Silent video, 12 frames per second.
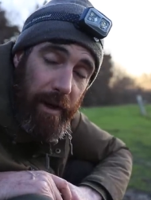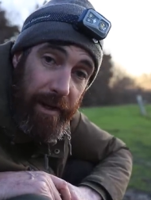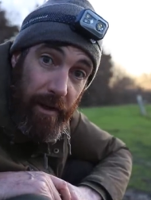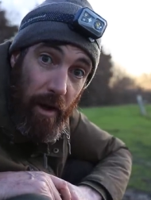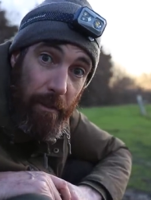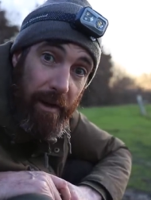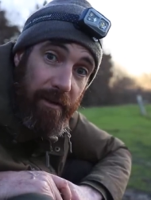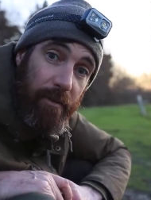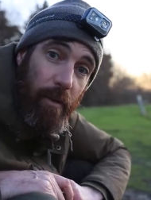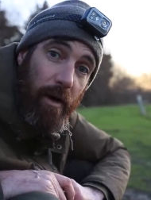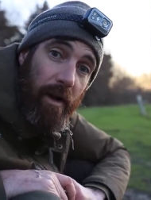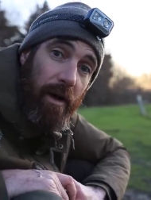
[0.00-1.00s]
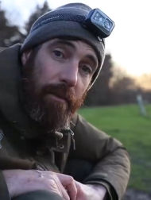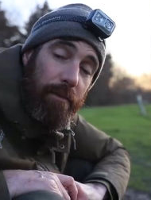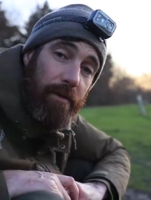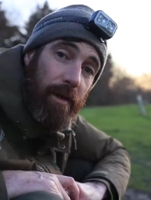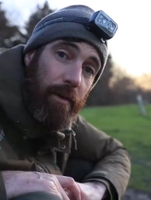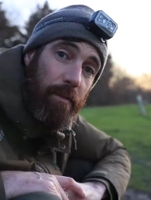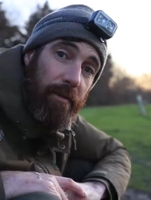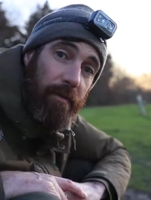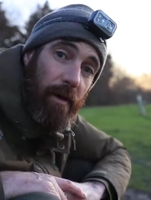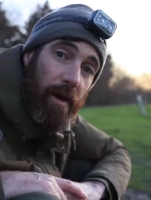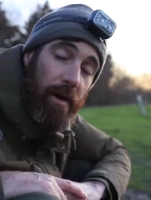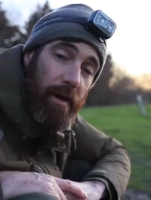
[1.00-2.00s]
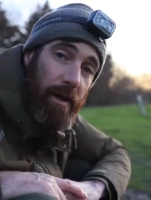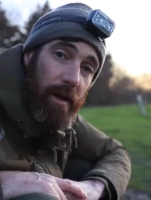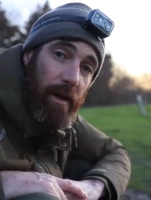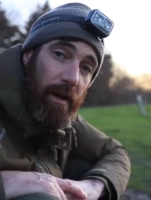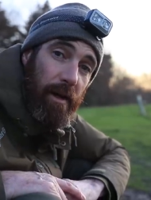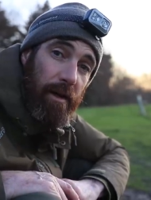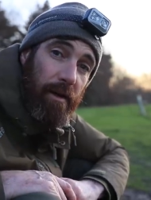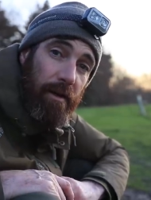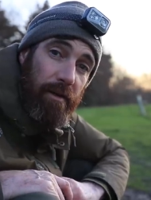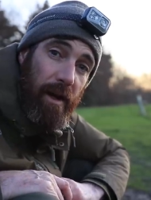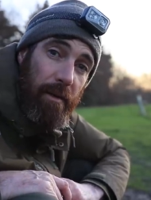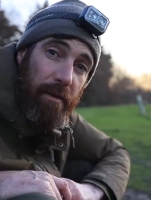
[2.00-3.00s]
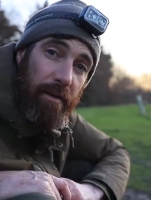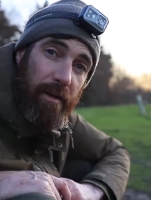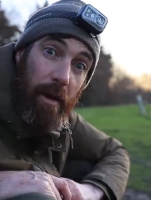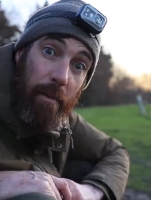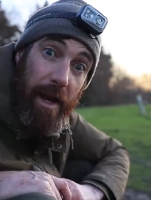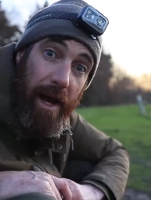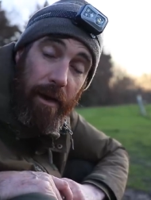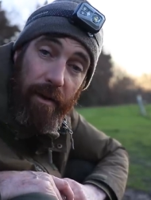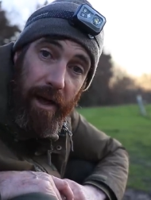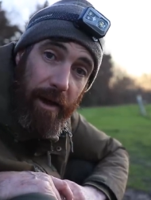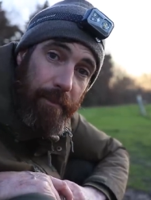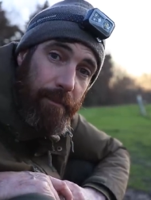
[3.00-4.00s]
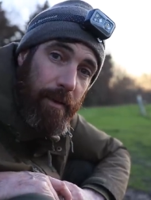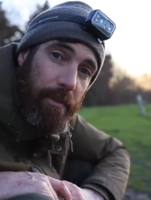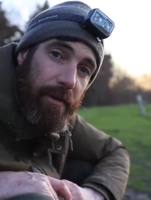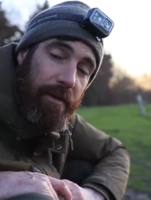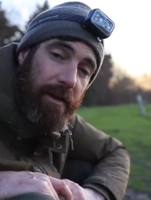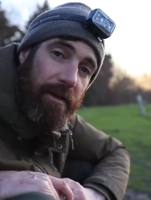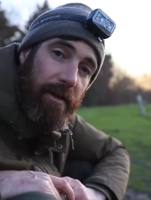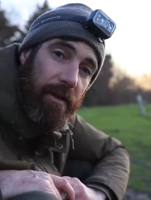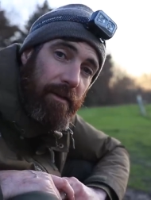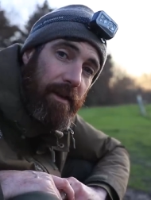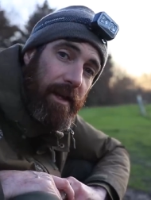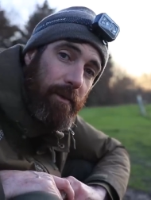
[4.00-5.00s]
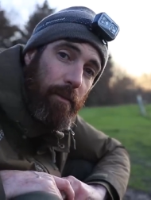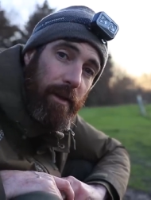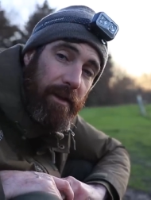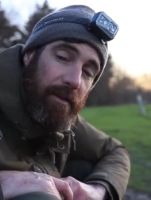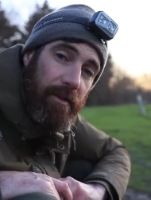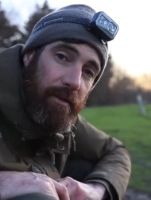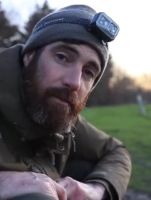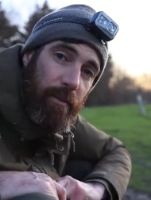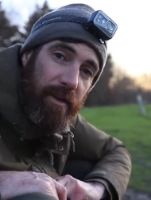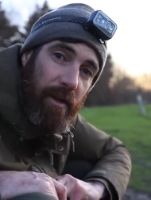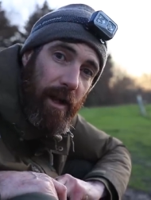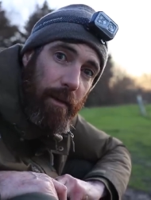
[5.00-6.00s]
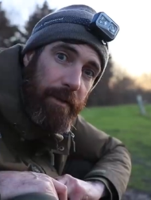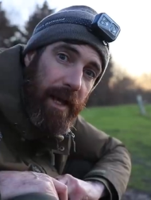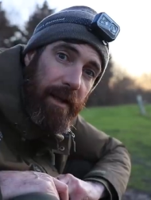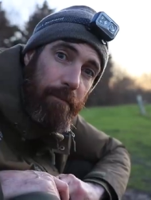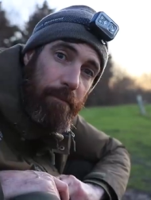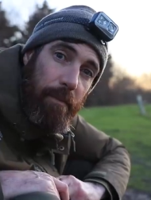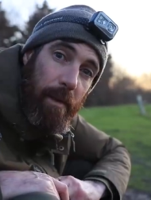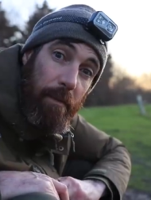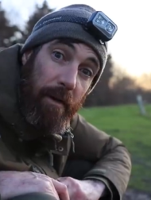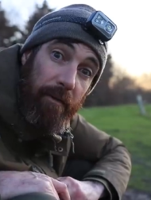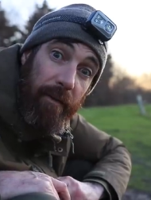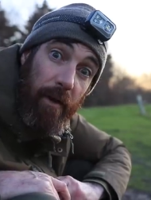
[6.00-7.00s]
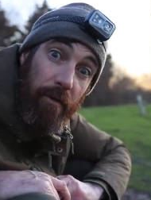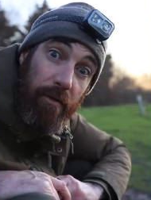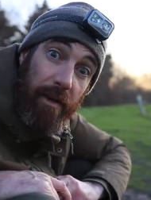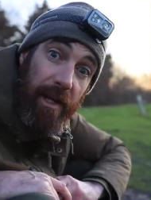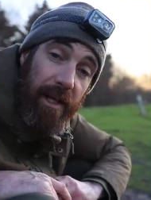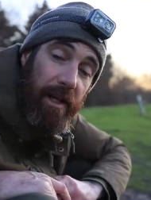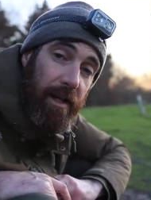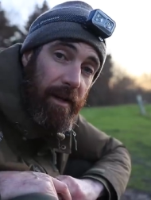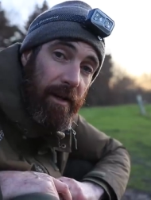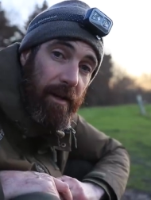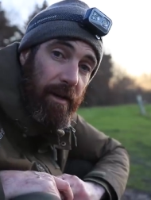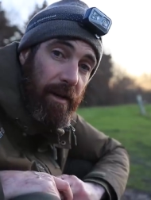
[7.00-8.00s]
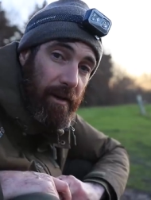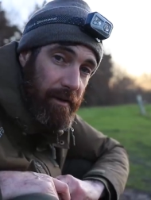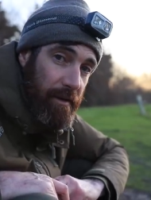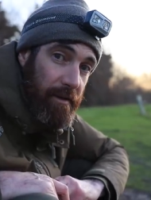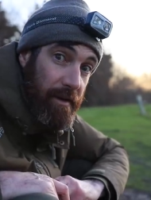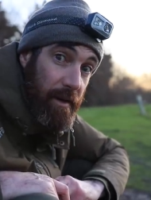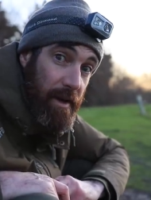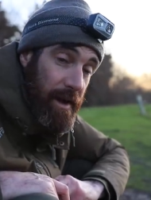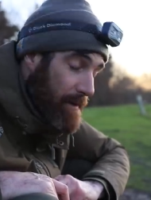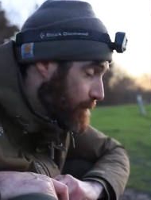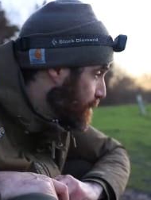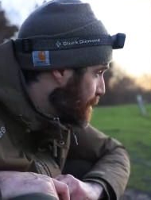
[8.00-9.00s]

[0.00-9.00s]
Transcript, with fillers: in the comments what alarms you prefer because uh, there's so many out there. It'd be interesting to see which which alarms get the, the most votes really. So yeah,